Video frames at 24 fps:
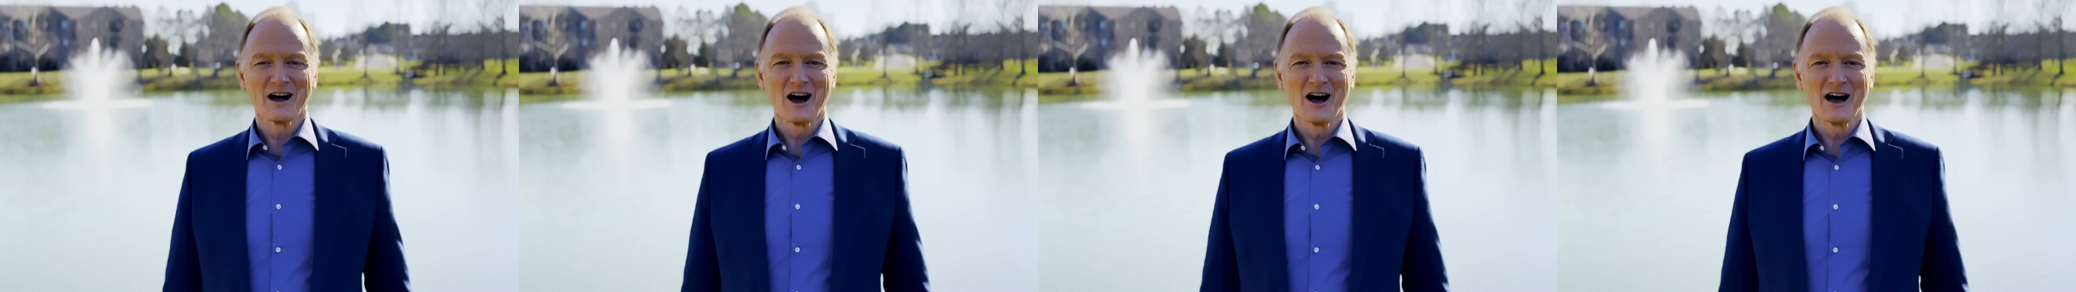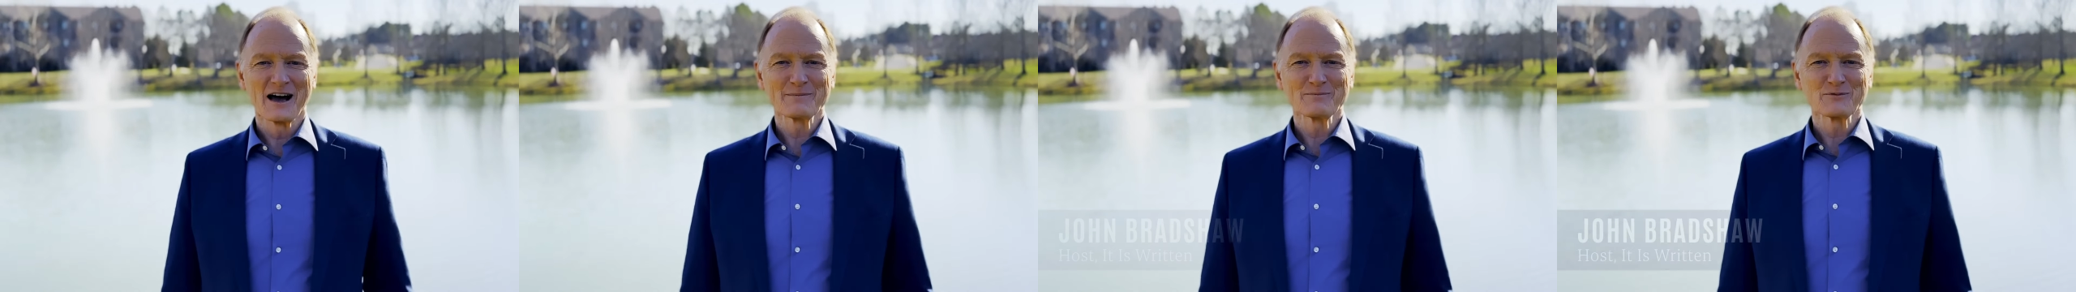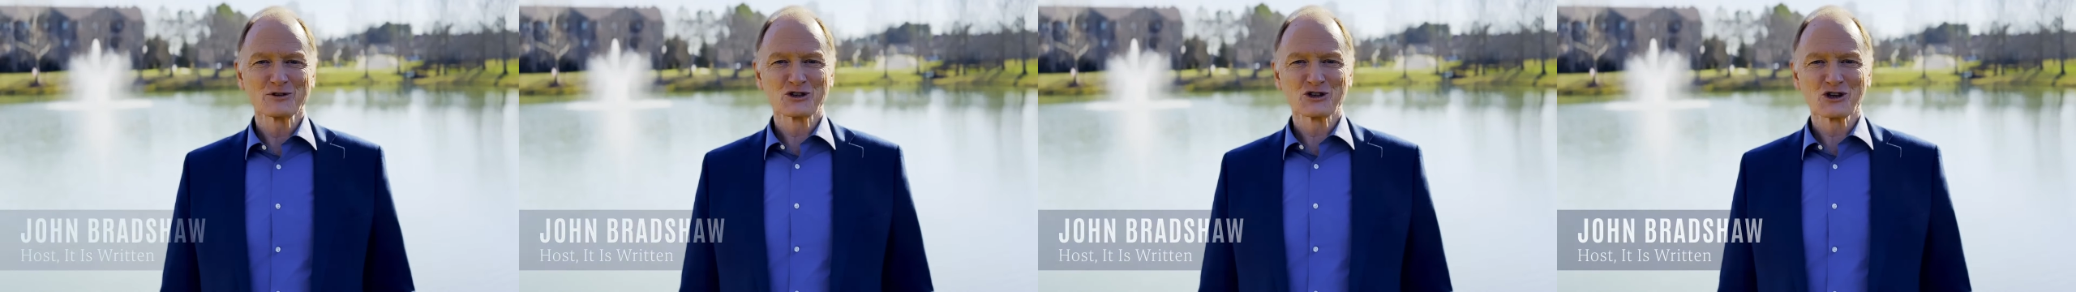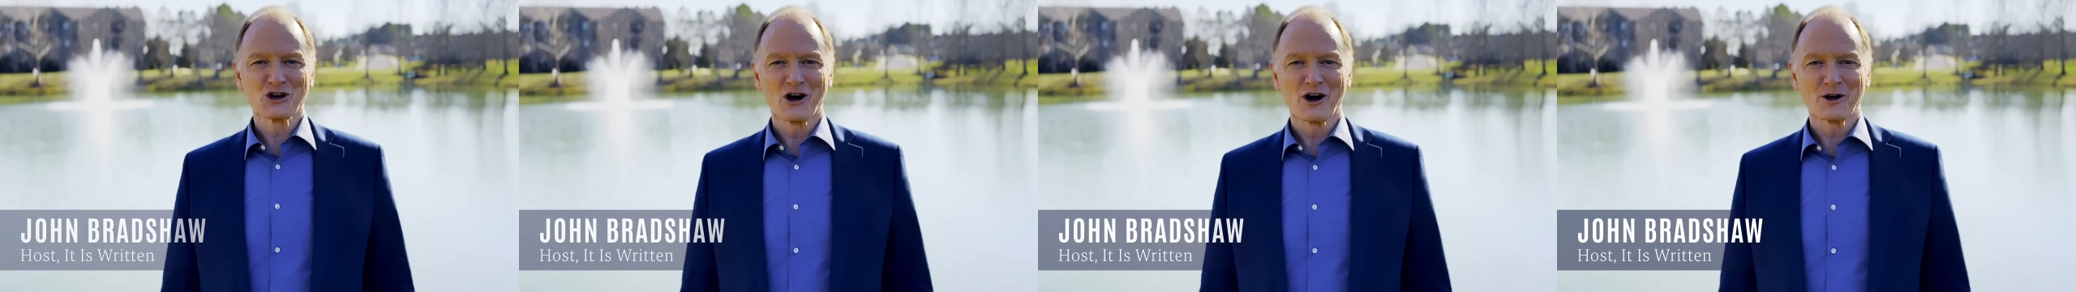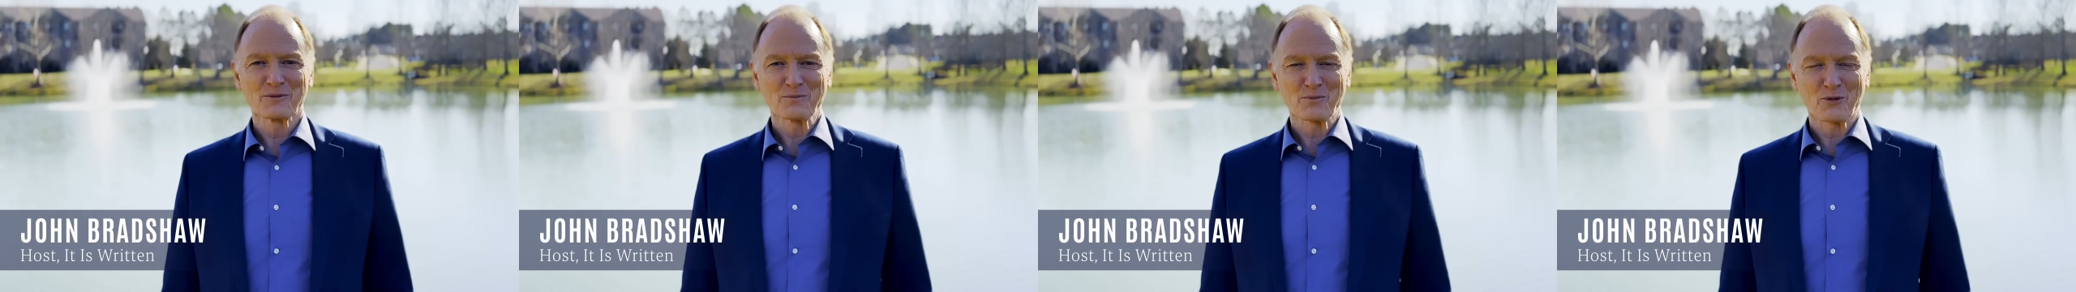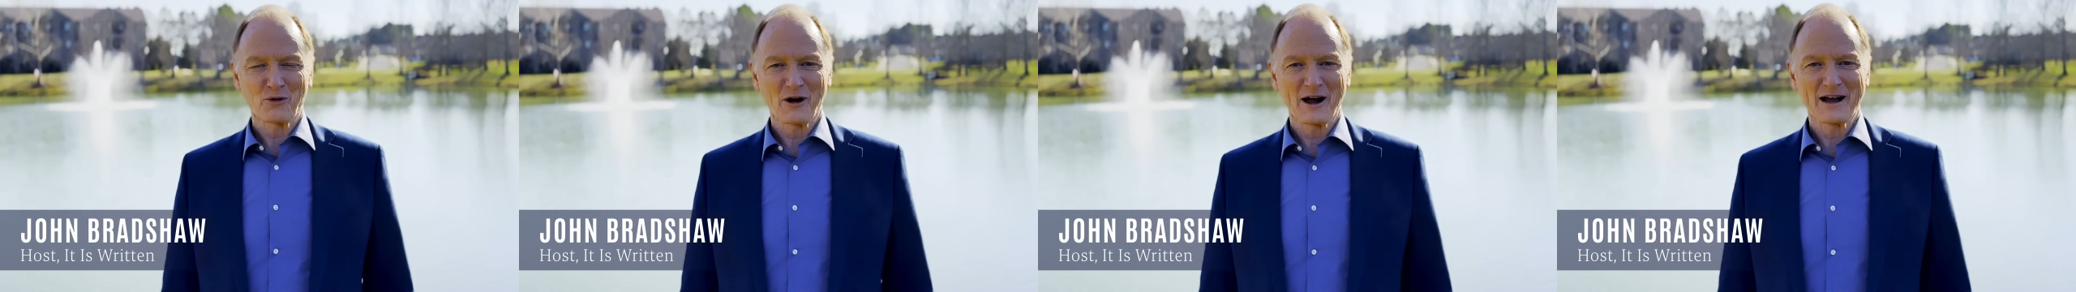I'm
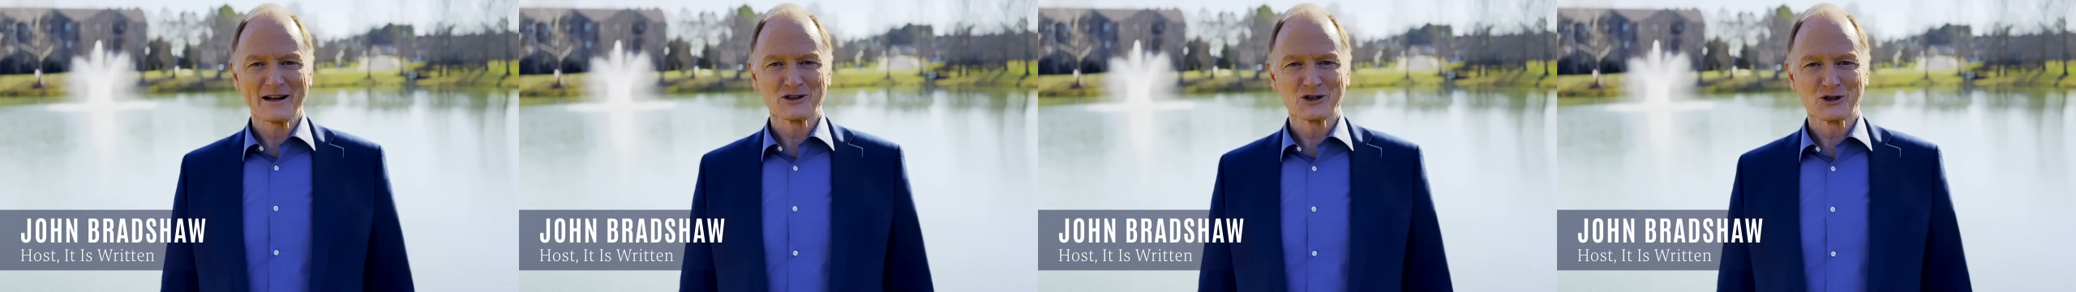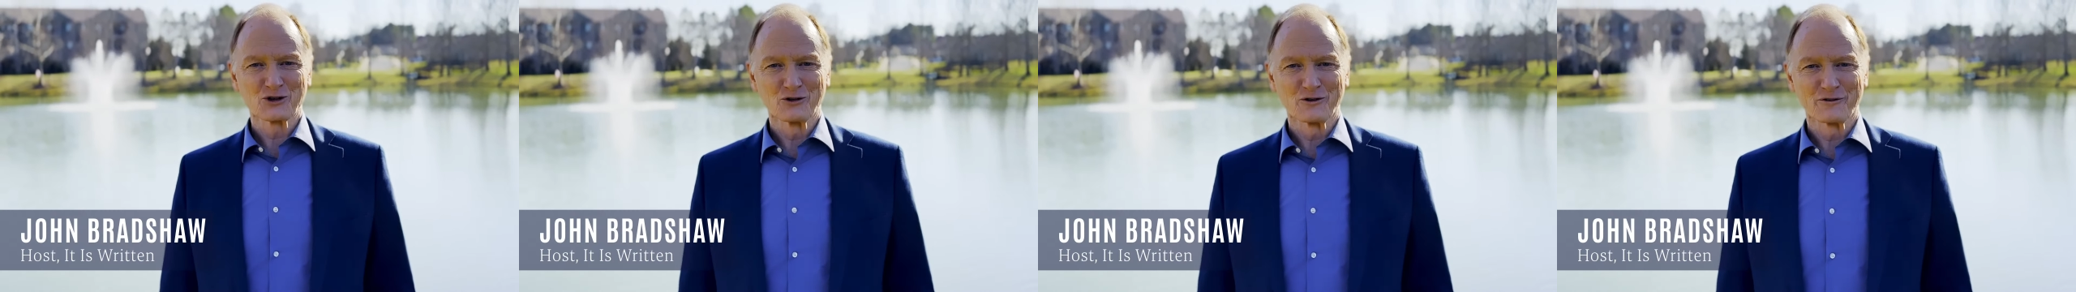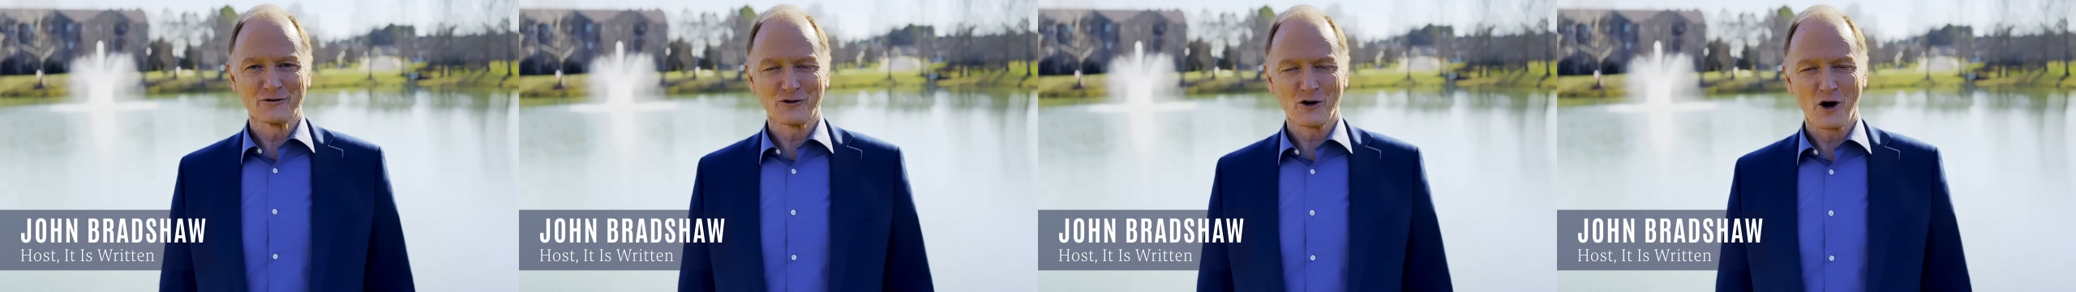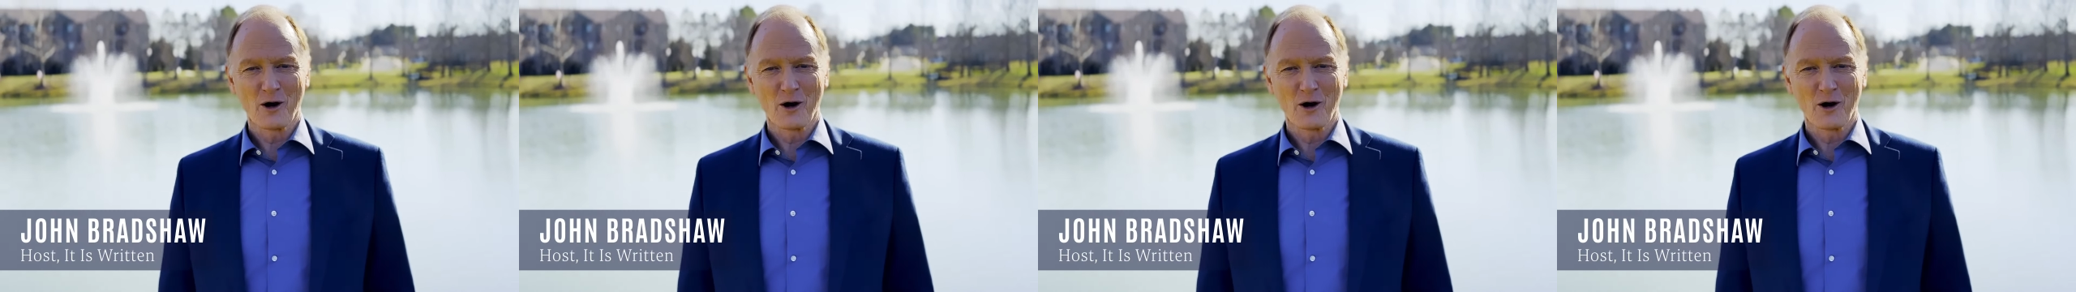John Bradshaw